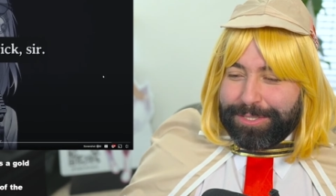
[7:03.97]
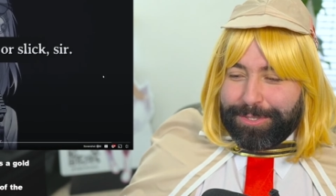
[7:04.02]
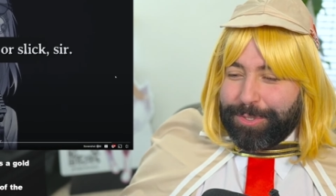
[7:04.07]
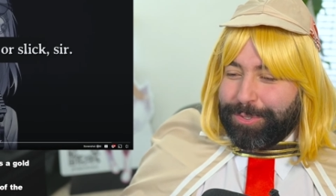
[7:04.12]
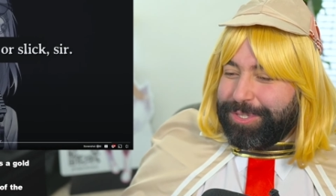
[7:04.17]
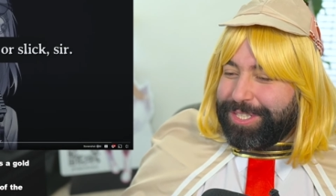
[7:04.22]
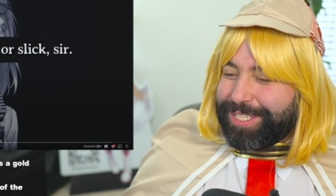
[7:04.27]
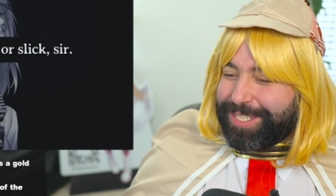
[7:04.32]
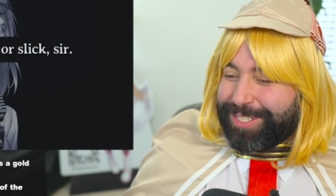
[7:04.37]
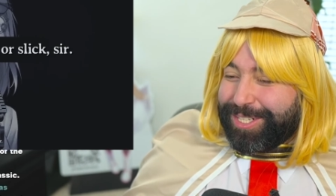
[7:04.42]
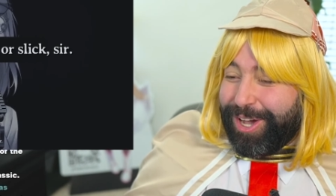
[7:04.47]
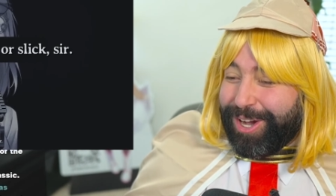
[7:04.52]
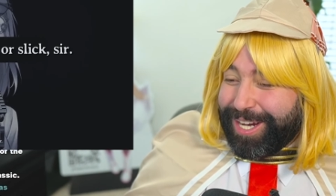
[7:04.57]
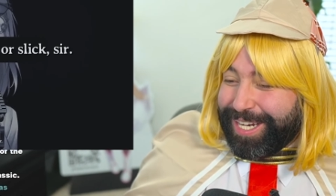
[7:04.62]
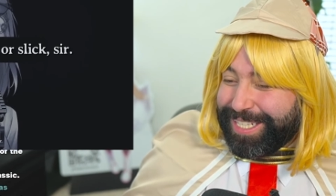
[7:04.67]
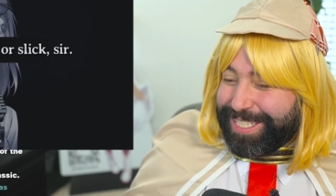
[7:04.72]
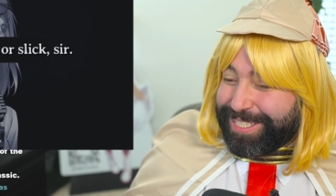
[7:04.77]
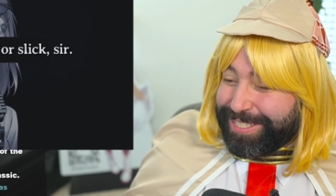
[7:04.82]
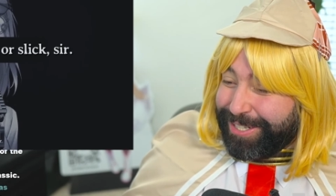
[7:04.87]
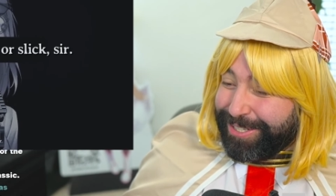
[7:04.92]
Dude, this song
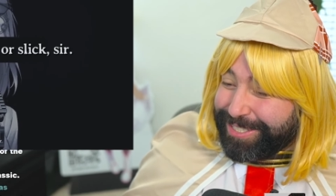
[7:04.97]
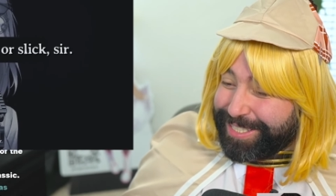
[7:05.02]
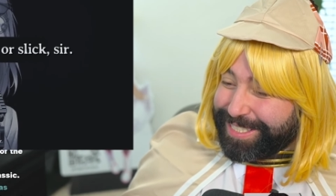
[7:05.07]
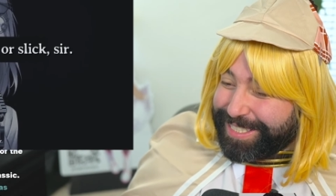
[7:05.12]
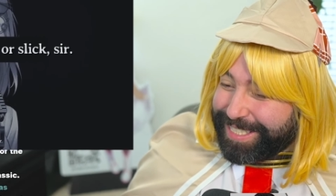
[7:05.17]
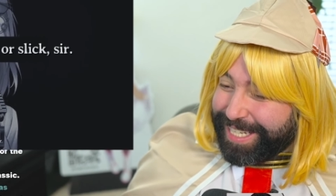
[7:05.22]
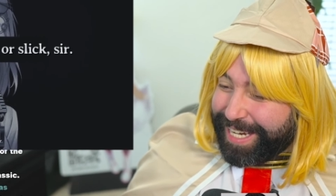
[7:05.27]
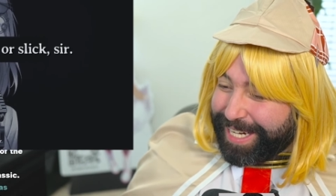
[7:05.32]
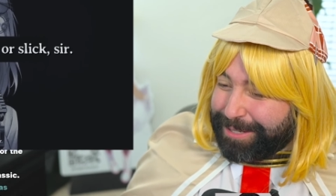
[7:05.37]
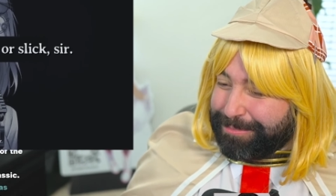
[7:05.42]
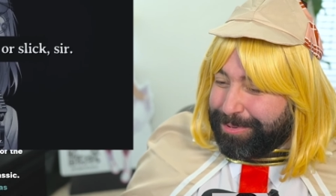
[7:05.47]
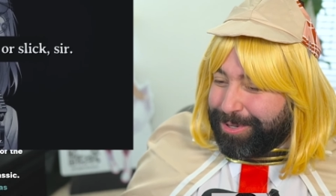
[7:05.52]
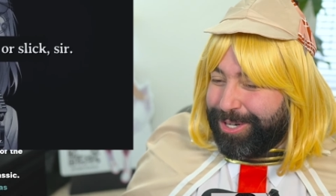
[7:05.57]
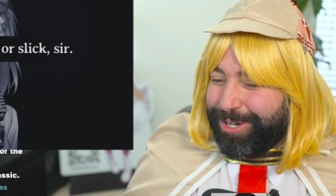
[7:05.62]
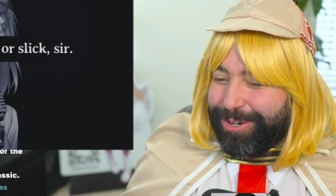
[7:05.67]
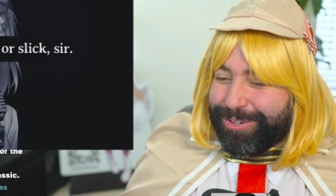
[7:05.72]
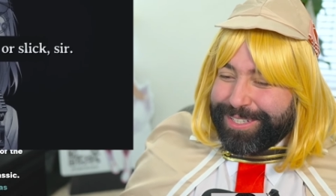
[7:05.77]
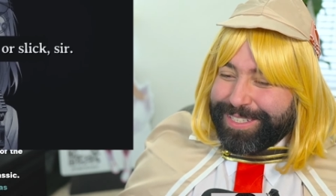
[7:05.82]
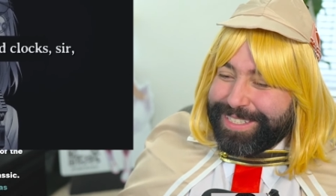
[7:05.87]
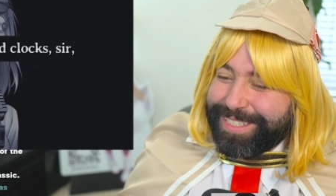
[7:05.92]
is so sick,
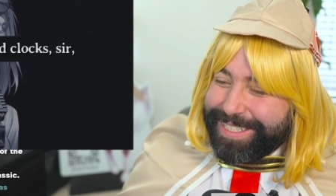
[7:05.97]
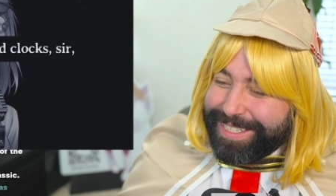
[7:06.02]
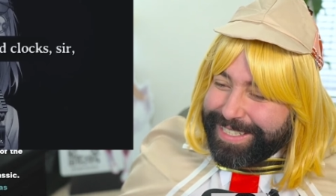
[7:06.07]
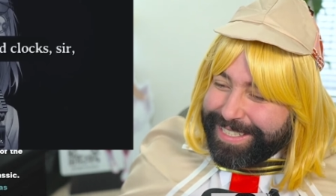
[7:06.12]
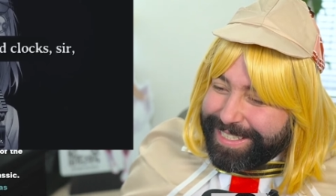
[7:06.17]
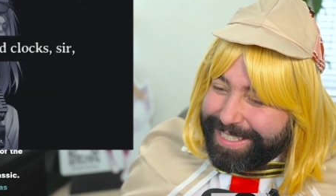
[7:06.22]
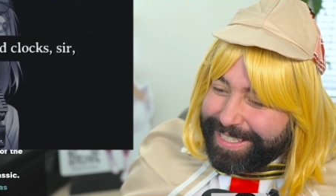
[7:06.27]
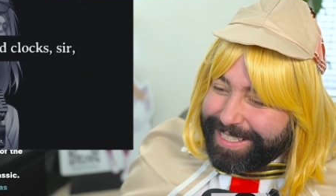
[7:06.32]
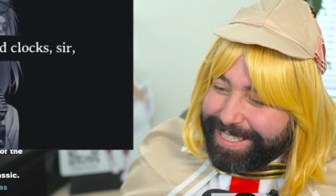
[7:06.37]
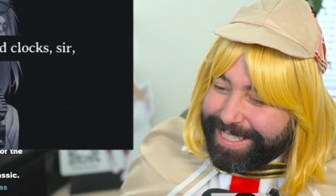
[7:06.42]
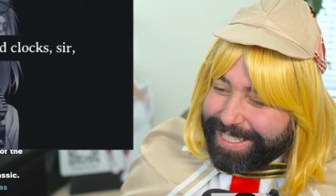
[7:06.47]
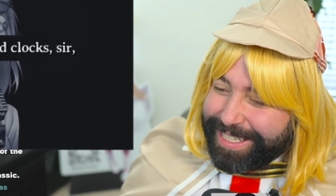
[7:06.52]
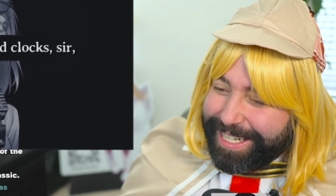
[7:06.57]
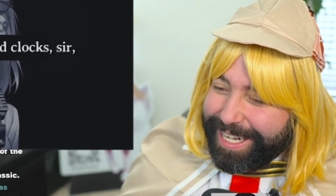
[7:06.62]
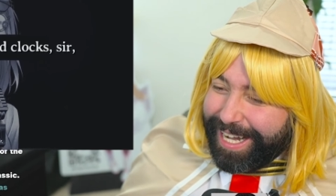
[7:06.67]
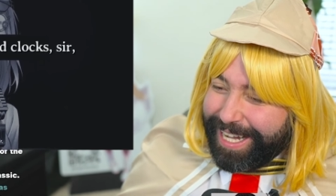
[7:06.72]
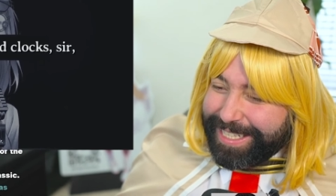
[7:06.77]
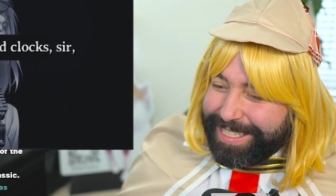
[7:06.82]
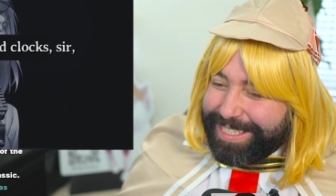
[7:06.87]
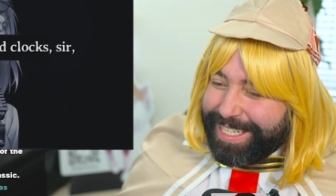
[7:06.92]
bro. I get all those
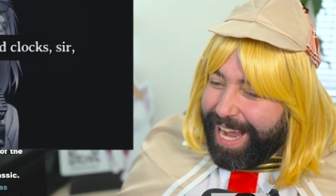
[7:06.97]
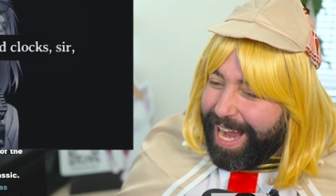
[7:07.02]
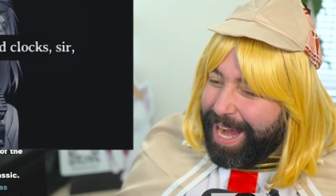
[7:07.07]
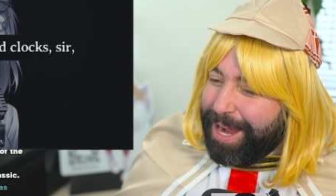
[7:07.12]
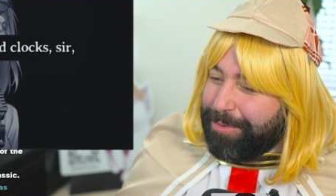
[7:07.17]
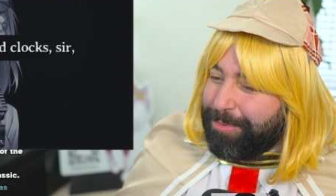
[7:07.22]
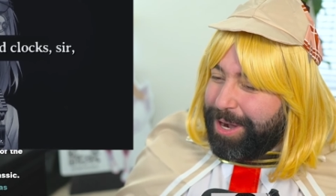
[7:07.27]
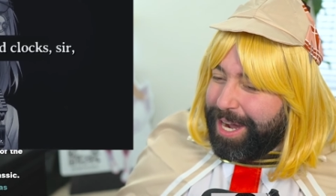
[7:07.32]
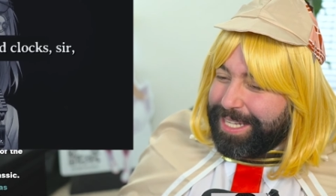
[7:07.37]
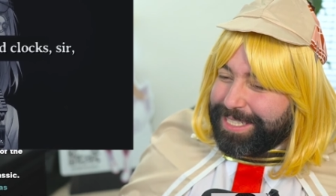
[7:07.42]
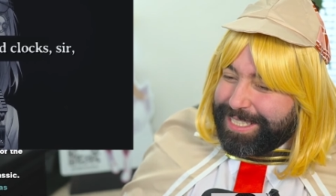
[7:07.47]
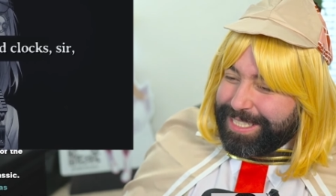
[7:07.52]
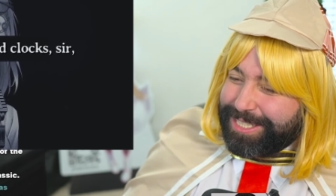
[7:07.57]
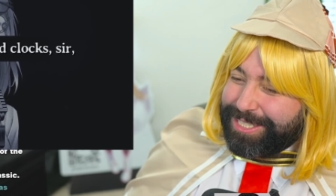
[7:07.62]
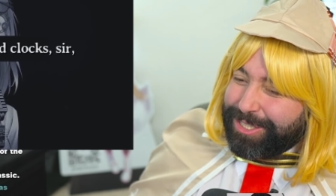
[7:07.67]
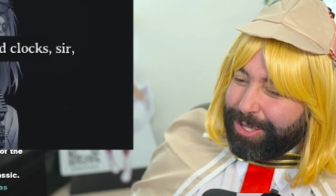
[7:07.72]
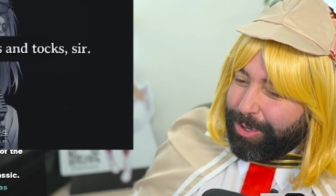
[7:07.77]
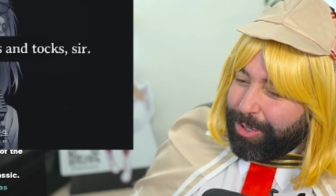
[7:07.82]
God damn, why is this so